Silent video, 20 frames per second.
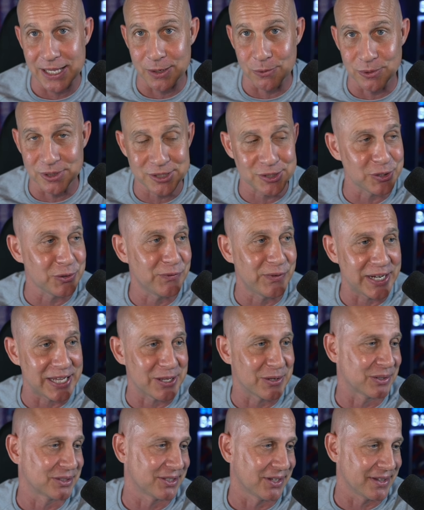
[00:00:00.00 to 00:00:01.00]
And we'll do
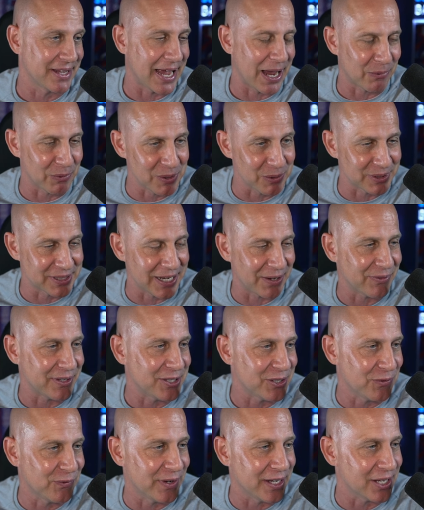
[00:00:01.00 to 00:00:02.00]
videos on that. We will definitely
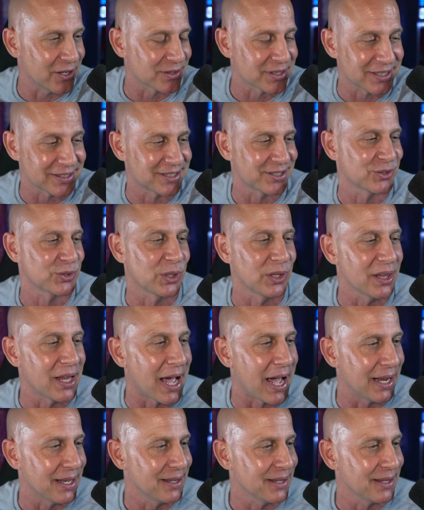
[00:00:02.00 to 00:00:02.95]
do videos because there's a lot.